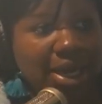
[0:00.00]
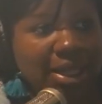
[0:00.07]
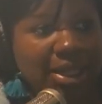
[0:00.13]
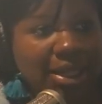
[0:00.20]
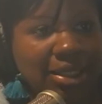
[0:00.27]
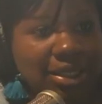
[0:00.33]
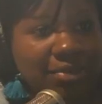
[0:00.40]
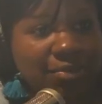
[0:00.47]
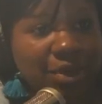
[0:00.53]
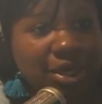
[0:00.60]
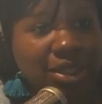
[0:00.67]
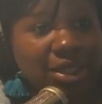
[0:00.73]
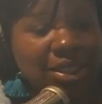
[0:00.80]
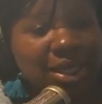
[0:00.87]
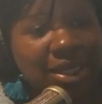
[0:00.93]
That's it for
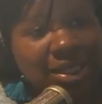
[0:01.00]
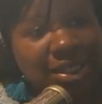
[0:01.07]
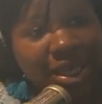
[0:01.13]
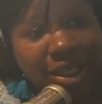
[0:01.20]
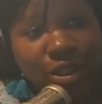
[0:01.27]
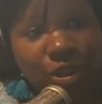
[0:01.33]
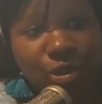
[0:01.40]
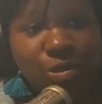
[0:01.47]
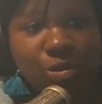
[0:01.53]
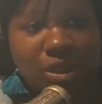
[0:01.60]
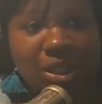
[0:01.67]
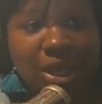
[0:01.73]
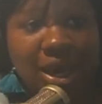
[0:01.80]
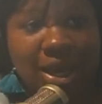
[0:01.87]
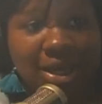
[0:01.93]
us today. Stay tuned
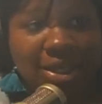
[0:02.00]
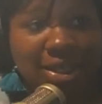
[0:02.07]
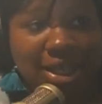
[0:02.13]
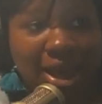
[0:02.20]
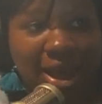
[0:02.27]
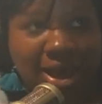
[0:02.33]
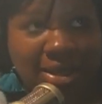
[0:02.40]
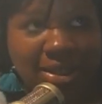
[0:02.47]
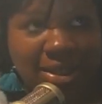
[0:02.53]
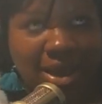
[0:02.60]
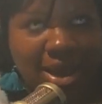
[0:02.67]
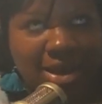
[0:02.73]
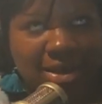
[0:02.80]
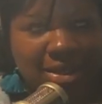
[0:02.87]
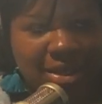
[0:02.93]
to
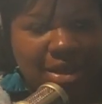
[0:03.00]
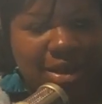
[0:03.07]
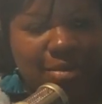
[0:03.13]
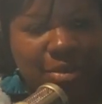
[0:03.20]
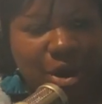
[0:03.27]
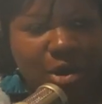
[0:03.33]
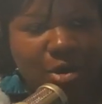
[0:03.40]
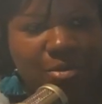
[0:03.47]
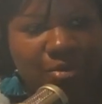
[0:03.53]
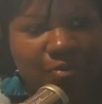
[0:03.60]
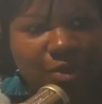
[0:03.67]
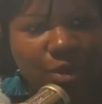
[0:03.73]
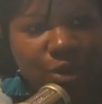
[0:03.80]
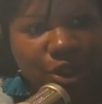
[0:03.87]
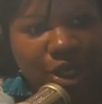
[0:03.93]
SXM Urban
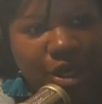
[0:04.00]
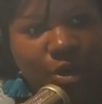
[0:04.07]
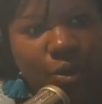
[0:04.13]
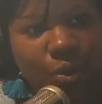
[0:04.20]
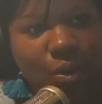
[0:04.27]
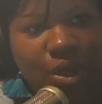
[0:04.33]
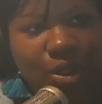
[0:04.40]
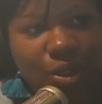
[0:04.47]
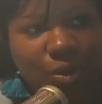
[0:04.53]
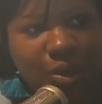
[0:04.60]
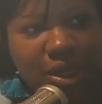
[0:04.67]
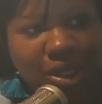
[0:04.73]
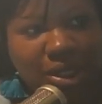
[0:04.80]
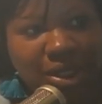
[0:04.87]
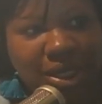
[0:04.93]
View, channel
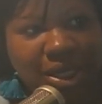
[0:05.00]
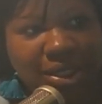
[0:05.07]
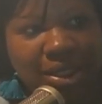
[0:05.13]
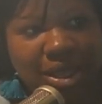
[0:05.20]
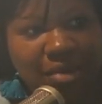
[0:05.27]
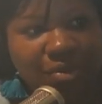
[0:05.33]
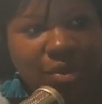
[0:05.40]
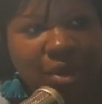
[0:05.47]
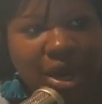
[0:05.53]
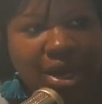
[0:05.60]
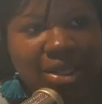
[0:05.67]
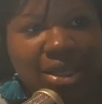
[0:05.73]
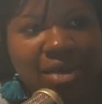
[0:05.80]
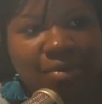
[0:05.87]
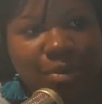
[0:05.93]
126. Love you
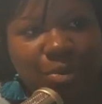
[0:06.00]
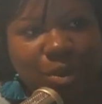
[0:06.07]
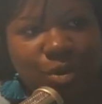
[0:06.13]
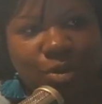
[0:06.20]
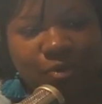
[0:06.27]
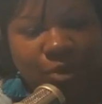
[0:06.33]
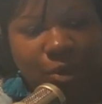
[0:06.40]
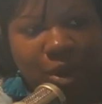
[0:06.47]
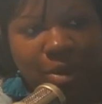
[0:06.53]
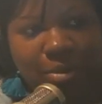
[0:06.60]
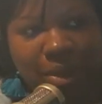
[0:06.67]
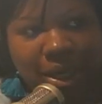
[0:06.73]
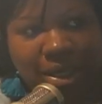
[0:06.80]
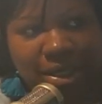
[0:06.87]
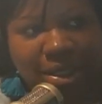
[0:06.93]
guys. Have a beautiful and
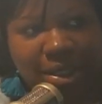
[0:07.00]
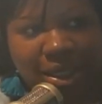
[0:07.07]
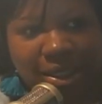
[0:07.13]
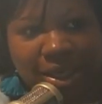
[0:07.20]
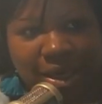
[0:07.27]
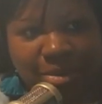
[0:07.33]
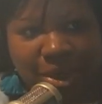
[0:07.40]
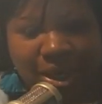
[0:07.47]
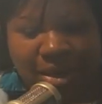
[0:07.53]
blessed Sunday.